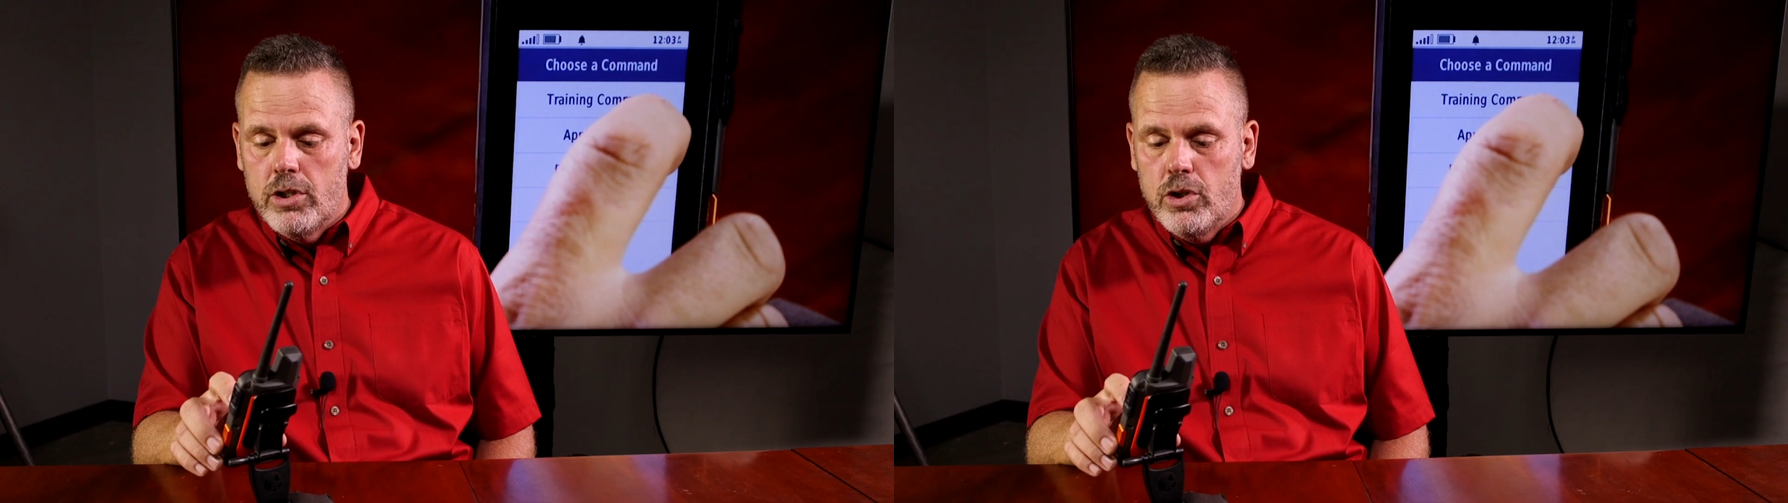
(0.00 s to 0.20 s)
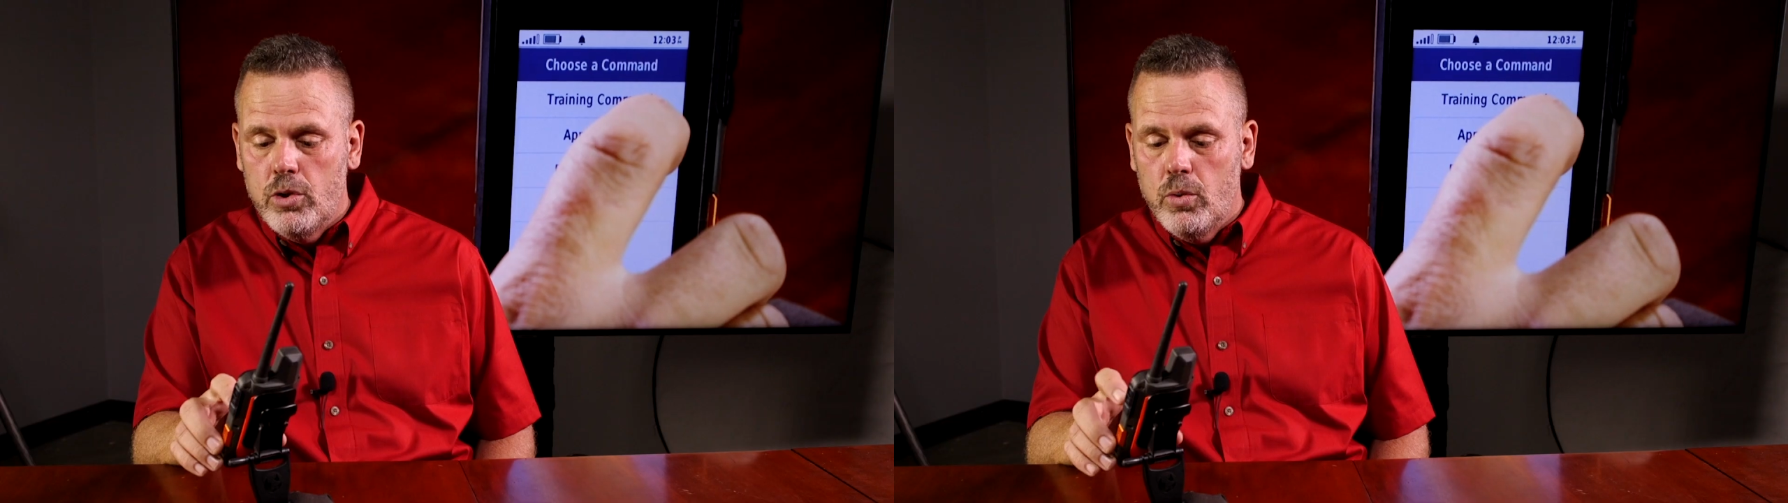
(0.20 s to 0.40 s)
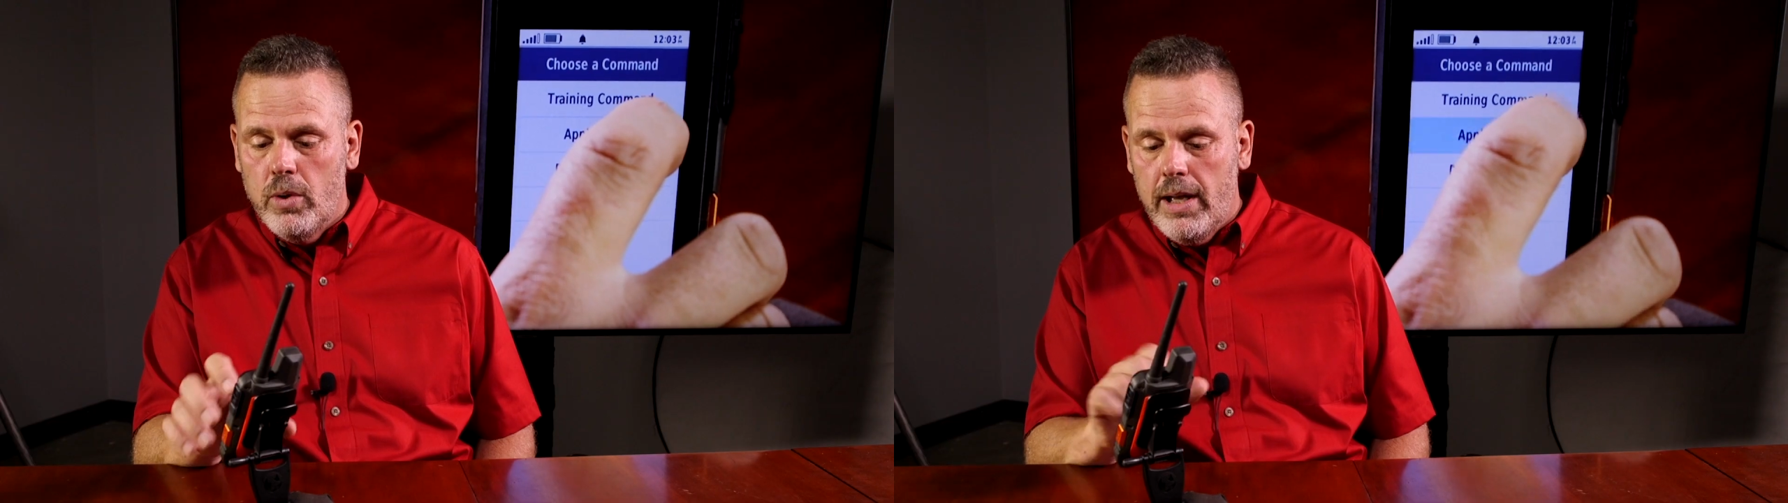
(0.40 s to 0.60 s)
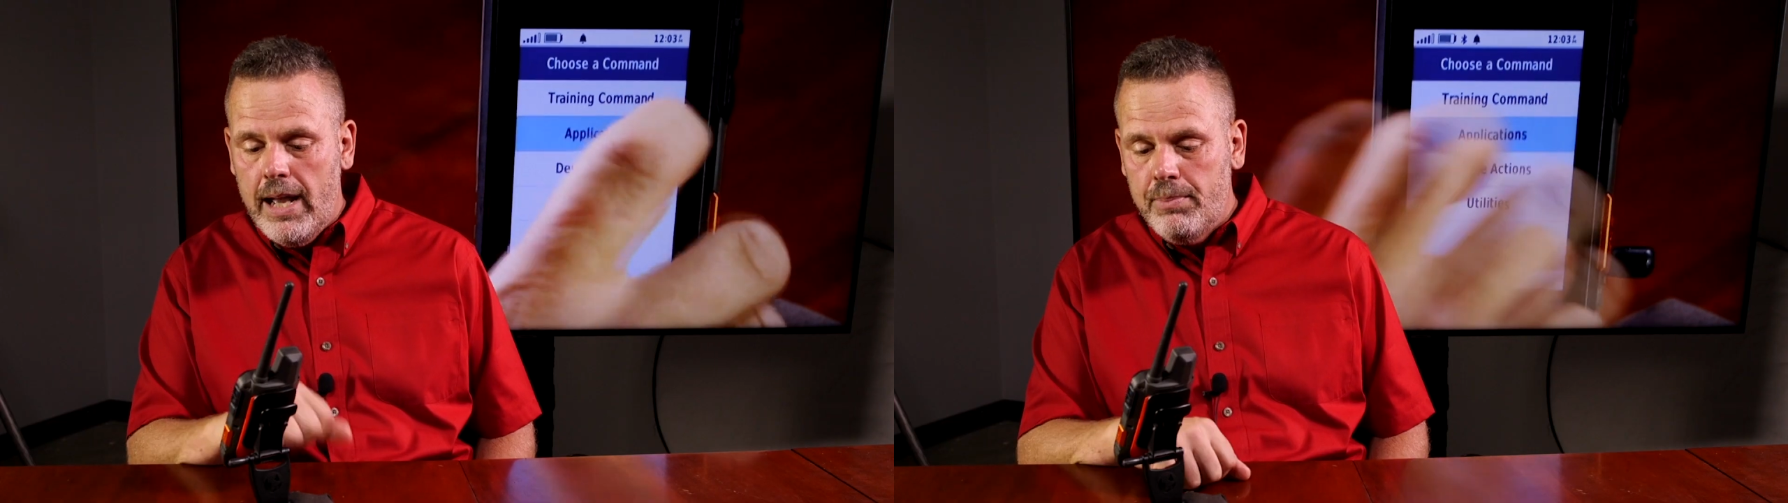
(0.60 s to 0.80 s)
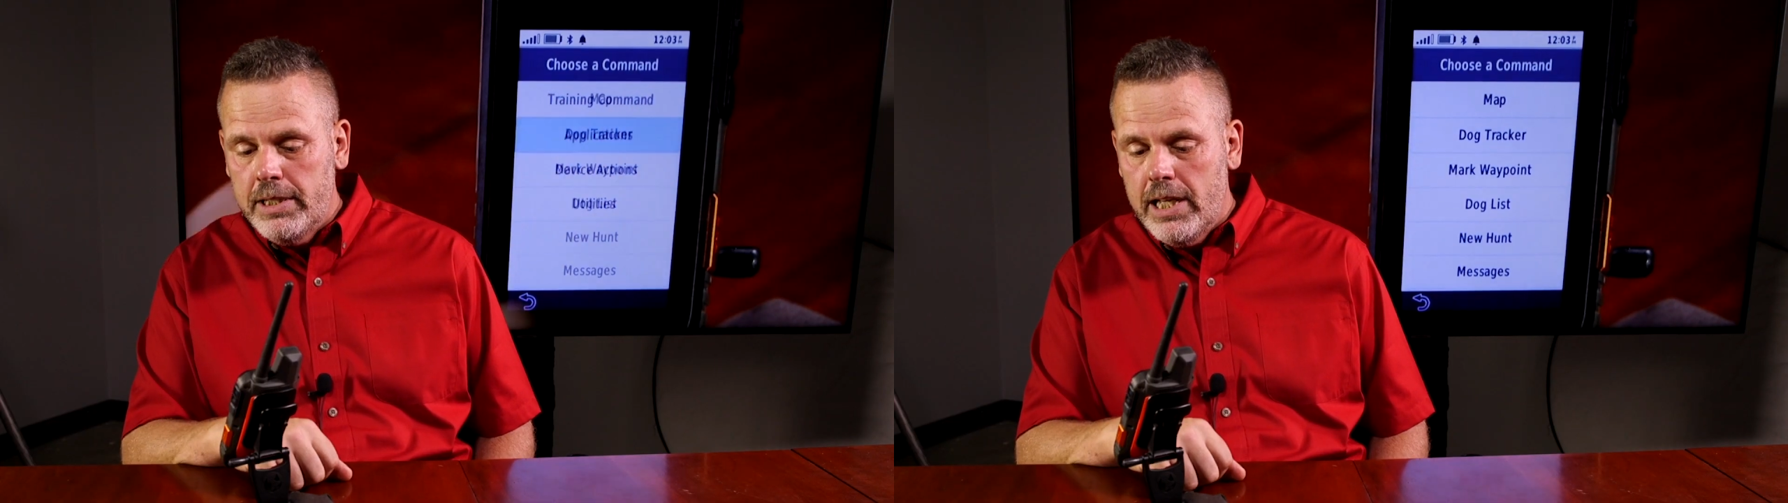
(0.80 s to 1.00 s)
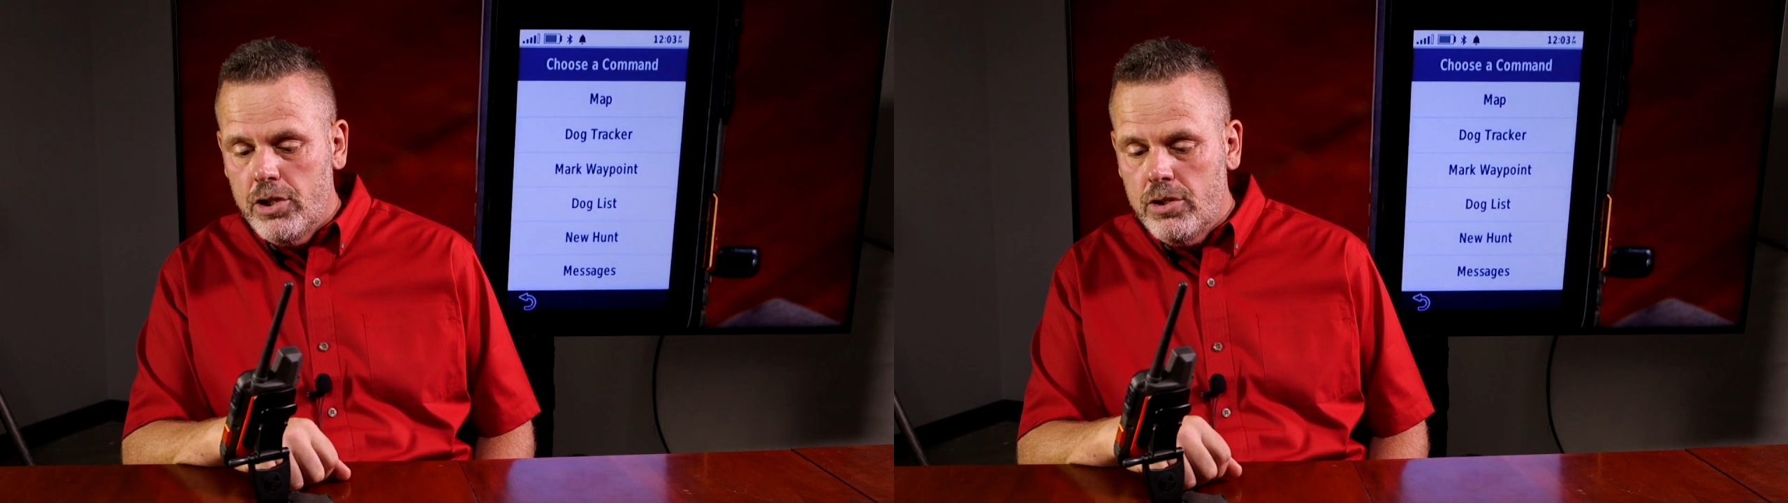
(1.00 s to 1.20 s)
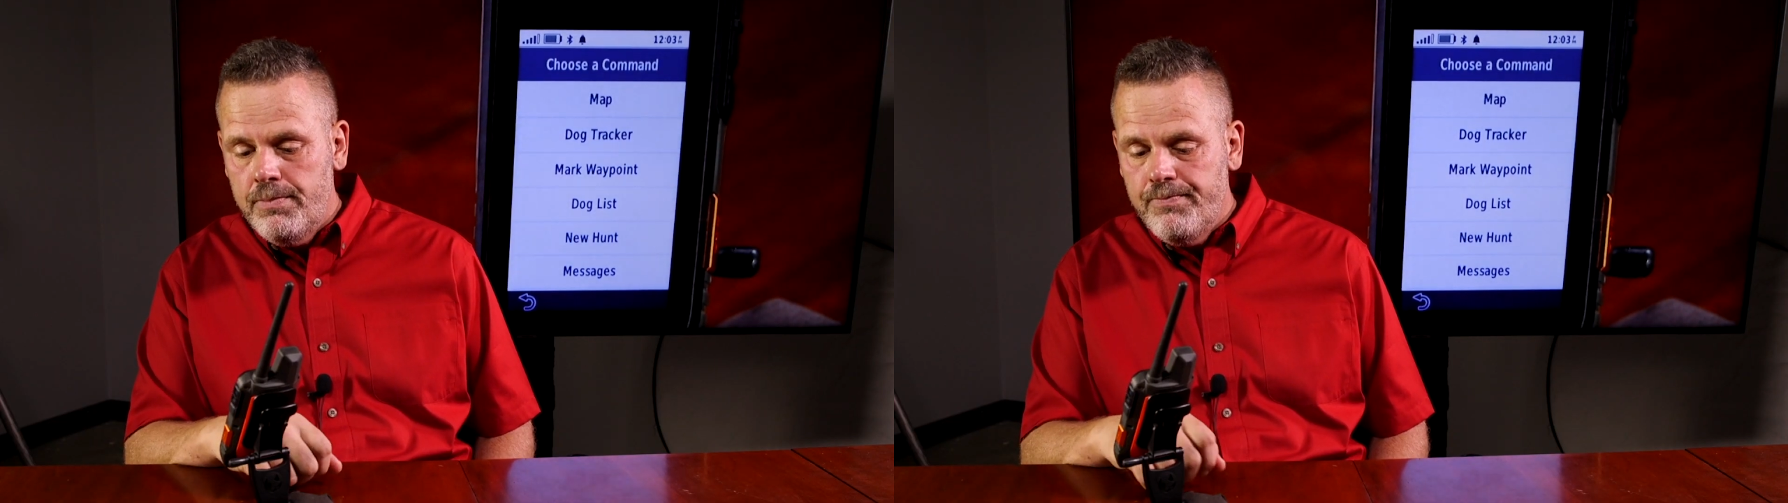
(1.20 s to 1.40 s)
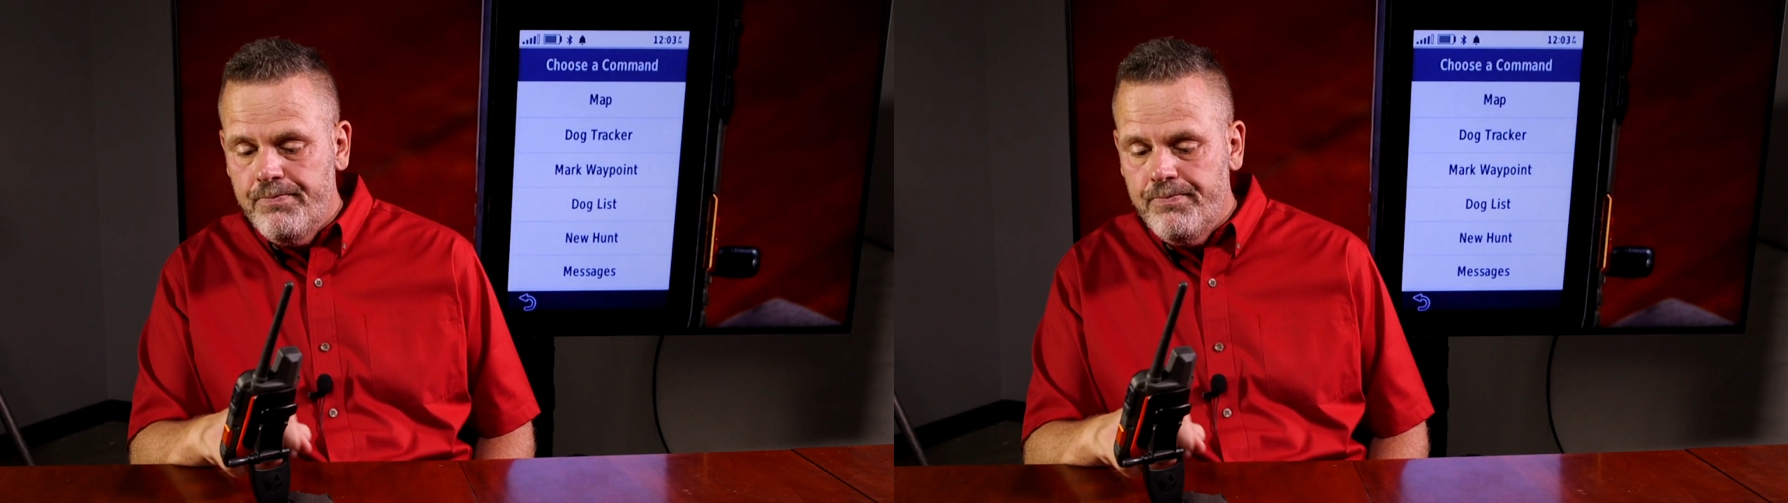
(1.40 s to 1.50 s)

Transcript: to do application,